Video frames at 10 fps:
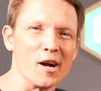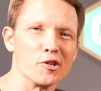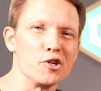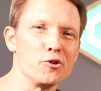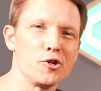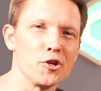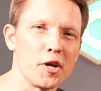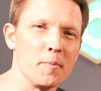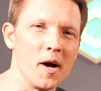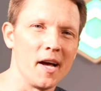Our
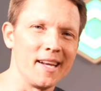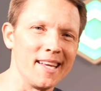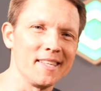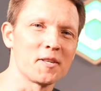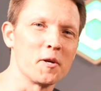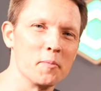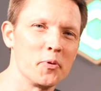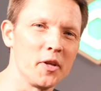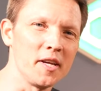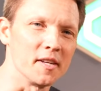shushugiban is
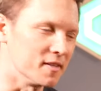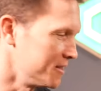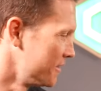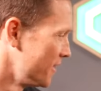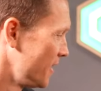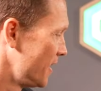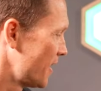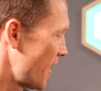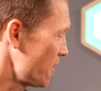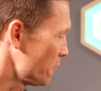complete.
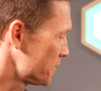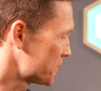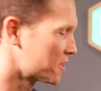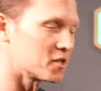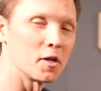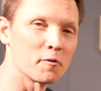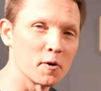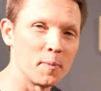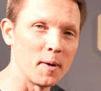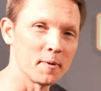I don't know if this is a good look
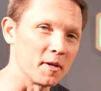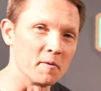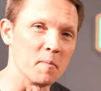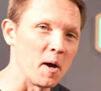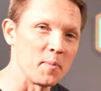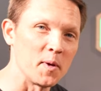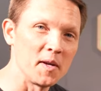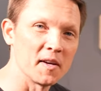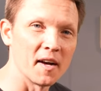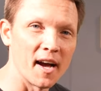for a pumpkin. Might
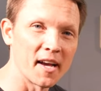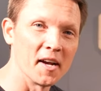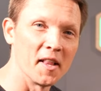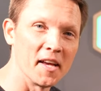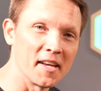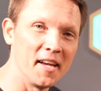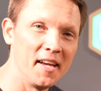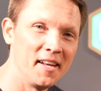be. I kind of like it.